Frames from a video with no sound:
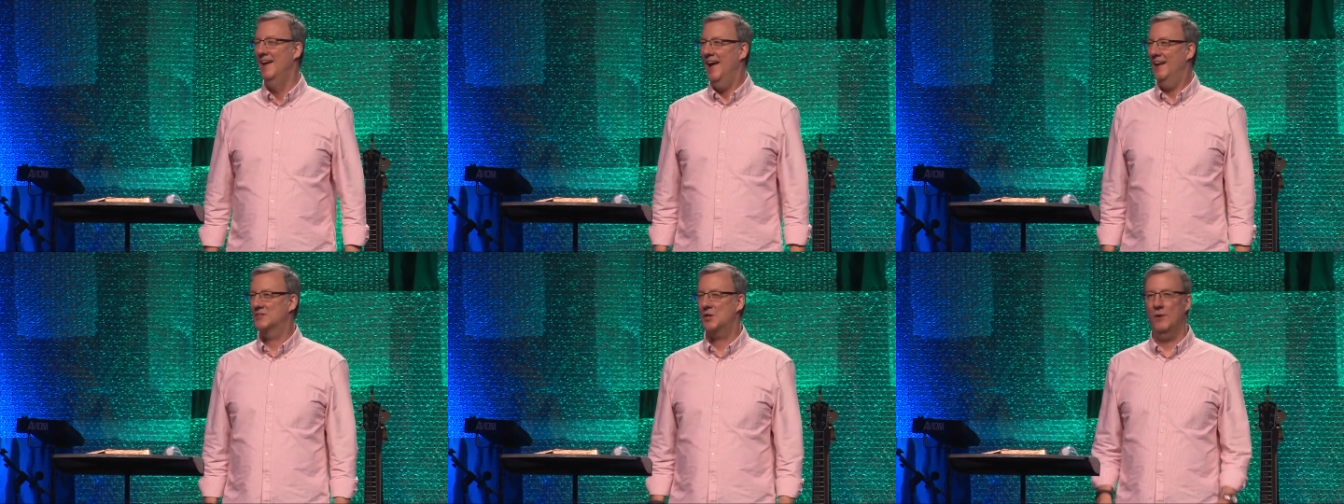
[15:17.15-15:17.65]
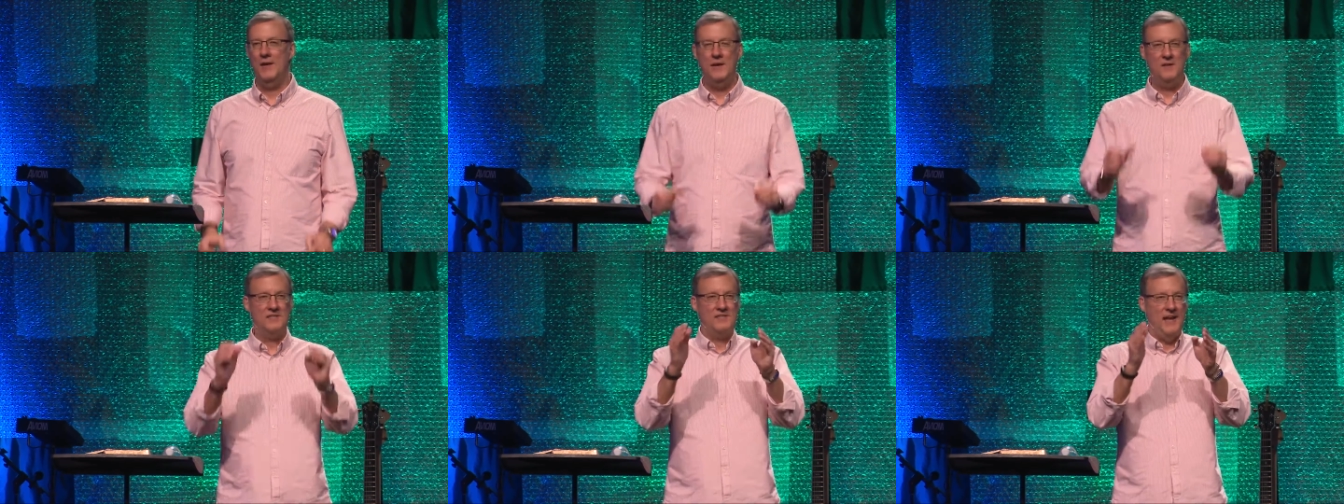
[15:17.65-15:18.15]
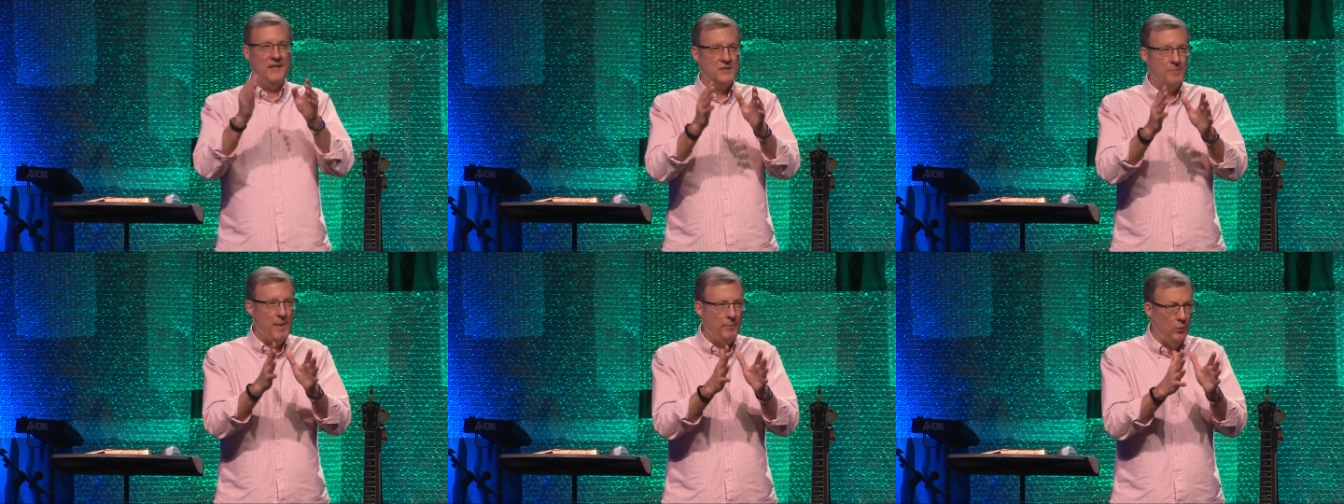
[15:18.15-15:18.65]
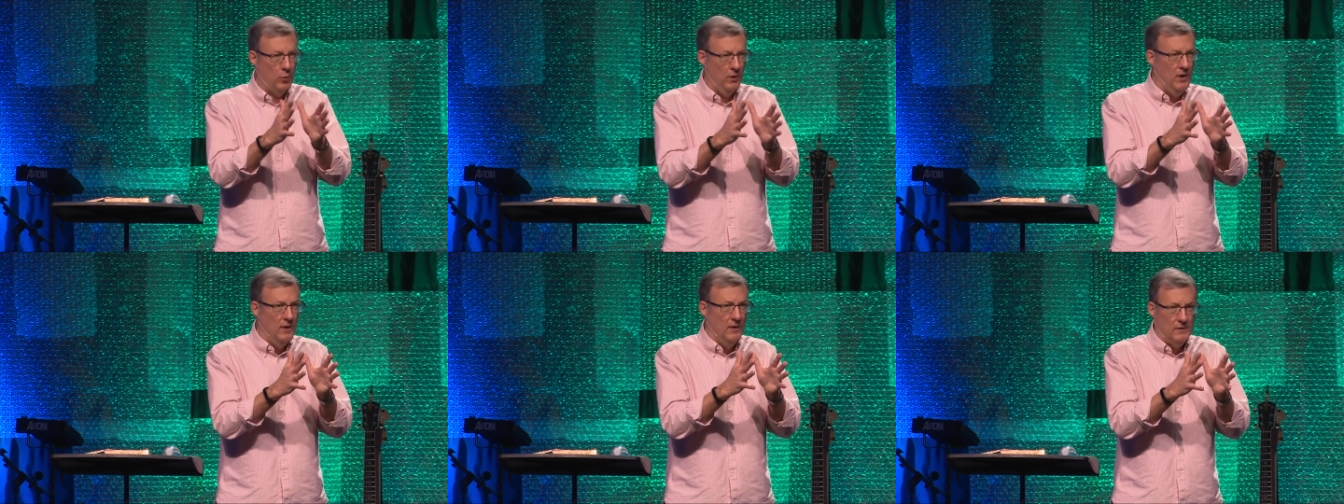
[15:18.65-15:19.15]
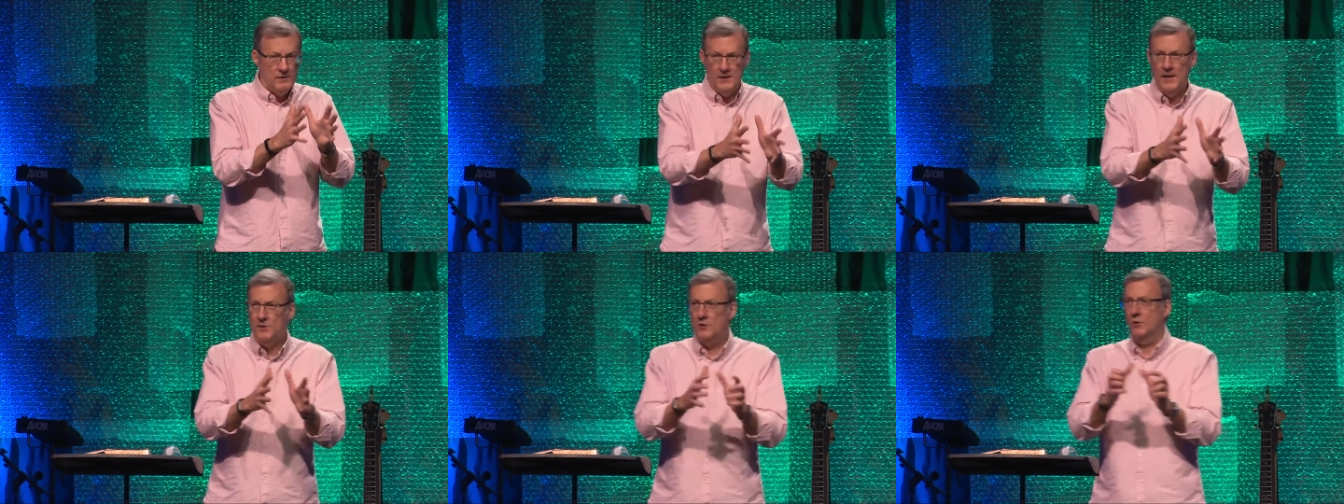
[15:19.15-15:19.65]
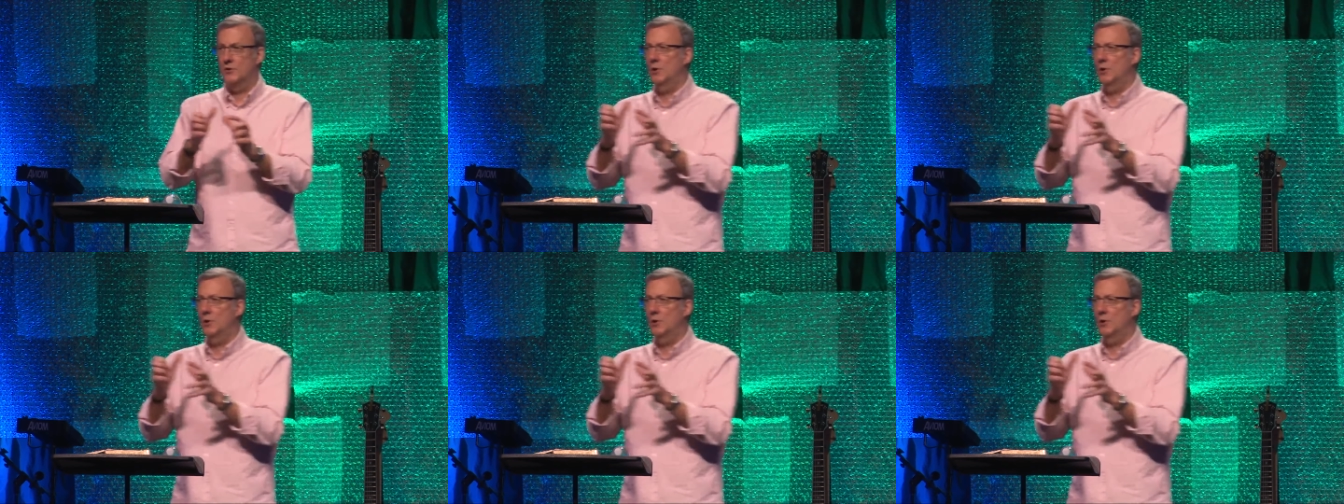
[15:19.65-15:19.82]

And so He sends people who are teachers,